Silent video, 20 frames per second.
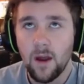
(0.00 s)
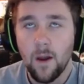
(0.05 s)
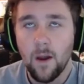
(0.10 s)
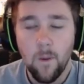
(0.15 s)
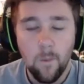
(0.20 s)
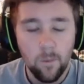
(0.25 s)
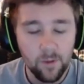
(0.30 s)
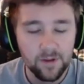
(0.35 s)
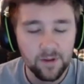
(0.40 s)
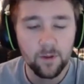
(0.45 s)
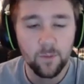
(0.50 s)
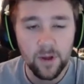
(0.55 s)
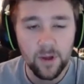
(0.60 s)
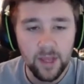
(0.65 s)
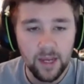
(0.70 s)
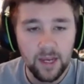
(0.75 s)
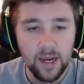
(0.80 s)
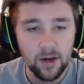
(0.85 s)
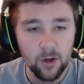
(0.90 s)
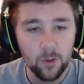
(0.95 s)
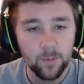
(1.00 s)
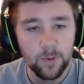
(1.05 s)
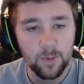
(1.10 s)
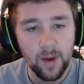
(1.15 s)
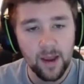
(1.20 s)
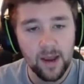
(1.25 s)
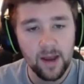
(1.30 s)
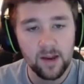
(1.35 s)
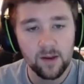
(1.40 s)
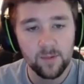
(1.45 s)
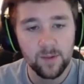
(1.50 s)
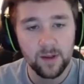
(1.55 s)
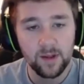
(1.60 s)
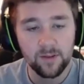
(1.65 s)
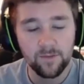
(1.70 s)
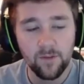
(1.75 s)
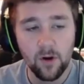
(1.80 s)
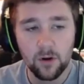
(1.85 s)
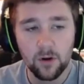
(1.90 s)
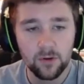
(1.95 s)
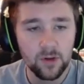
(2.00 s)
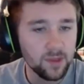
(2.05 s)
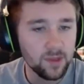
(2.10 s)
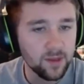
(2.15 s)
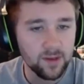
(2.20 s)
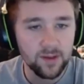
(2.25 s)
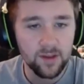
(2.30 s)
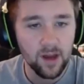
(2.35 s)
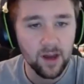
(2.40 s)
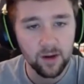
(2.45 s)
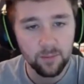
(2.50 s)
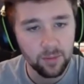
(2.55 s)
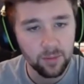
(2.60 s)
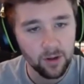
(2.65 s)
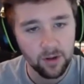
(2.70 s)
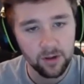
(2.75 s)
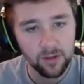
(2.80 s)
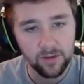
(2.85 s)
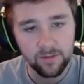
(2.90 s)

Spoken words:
was the one that kind of opened my eyes, because Falkreath is not a burn.